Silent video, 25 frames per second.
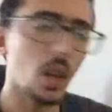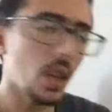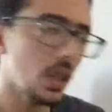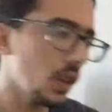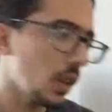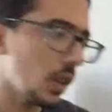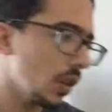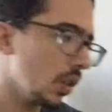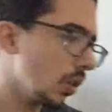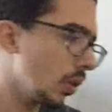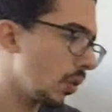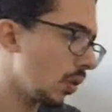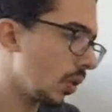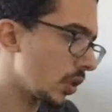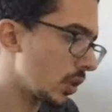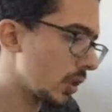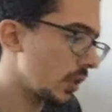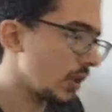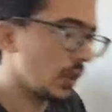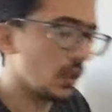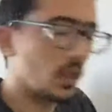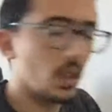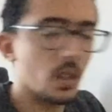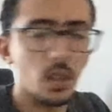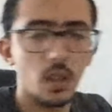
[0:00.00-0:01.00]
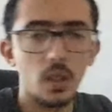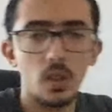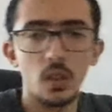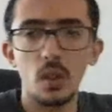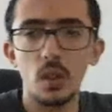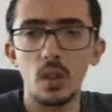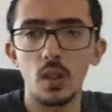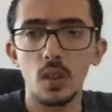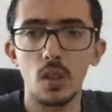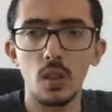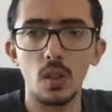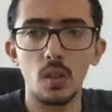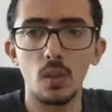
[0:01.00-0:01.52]
Okay, you can read the question.
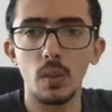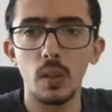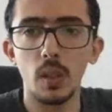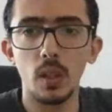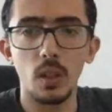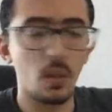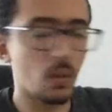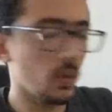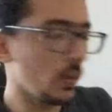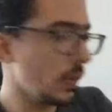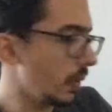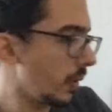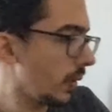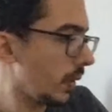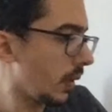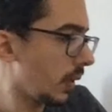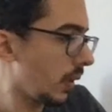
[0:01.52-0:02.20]
I just saw it.